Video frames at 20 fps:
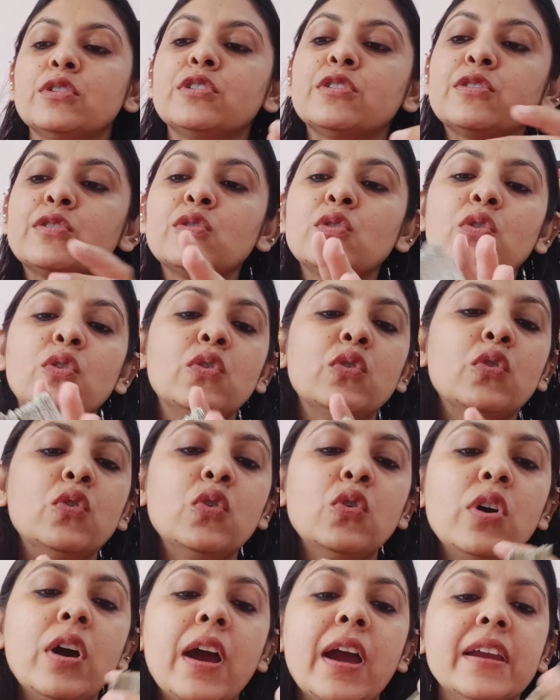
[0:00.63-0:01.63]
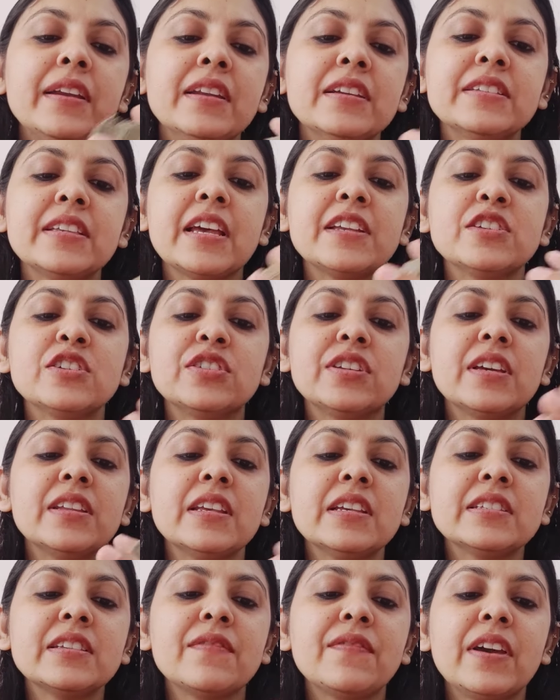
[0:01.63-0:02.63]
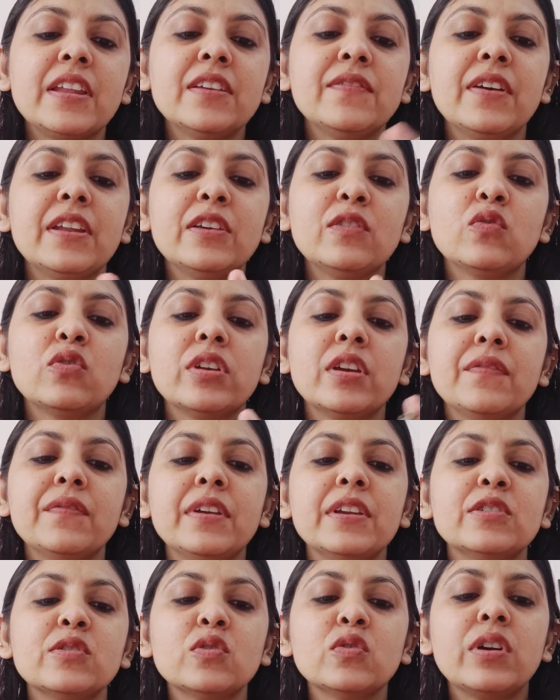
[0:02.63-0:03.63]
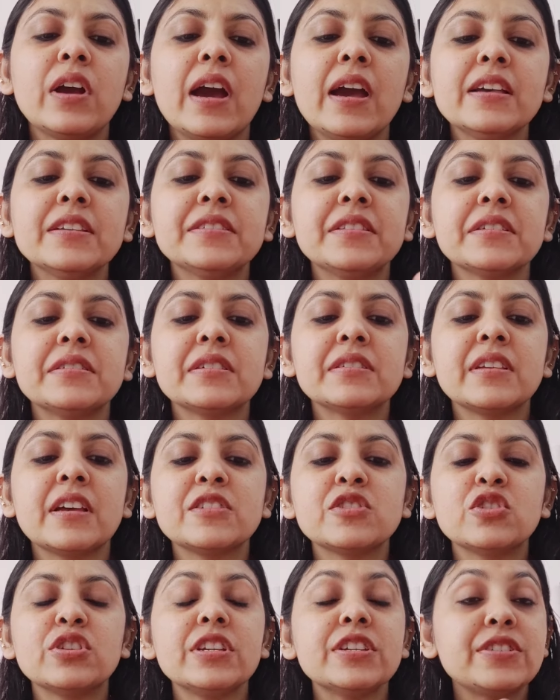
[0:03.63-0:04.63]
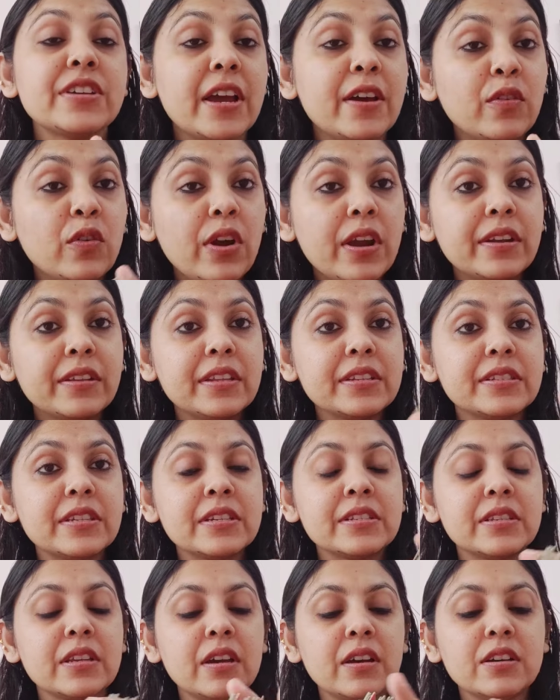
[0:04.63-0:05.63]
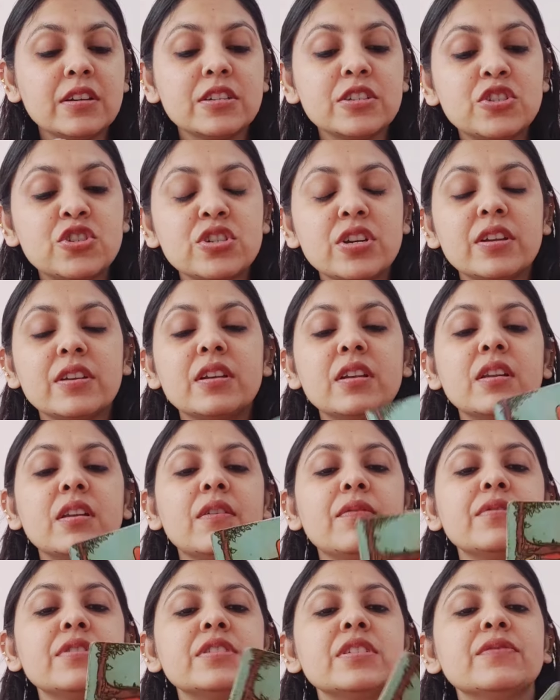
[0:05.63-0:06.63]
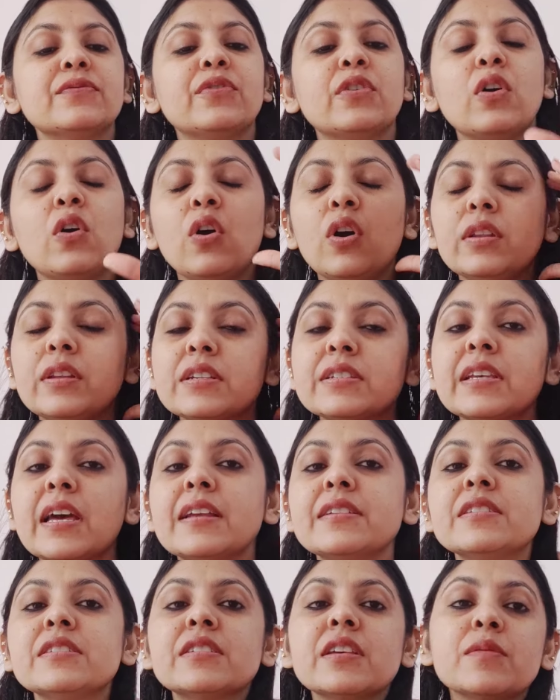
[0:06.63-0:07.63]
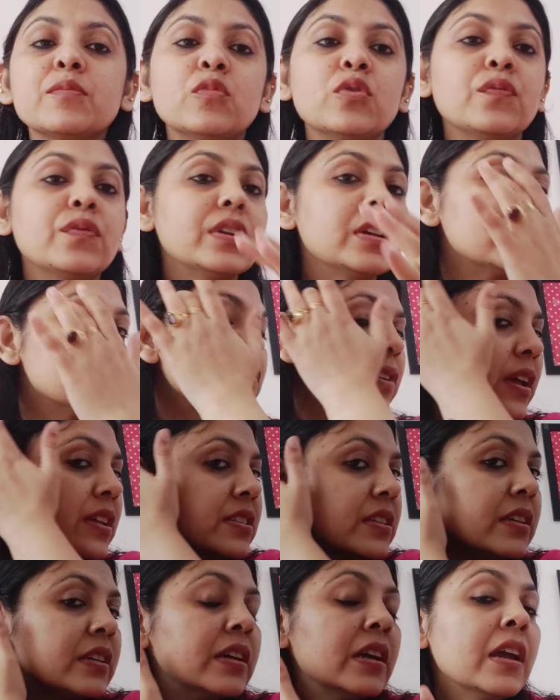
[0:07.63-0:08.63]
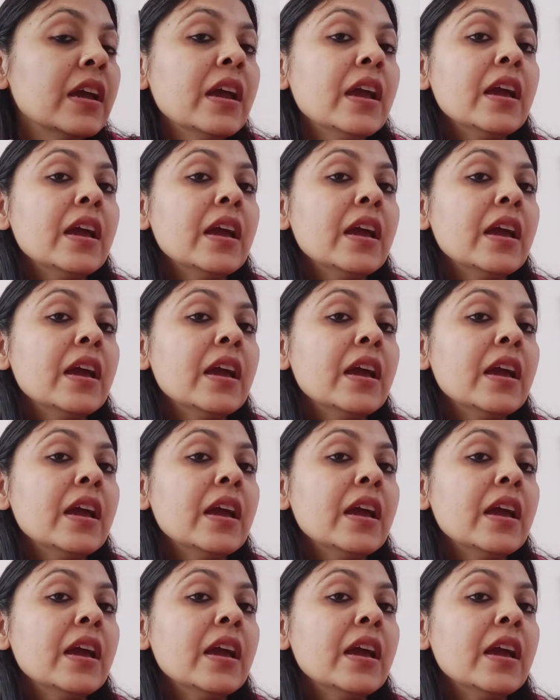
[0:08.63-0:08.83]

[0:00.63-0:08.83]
So, hi dear Sagittarius, a very very good evening to you guys. This is Anjali Tarot and this is a general love reading for all the Sagittarius Sun, Moon, Venus, Rising.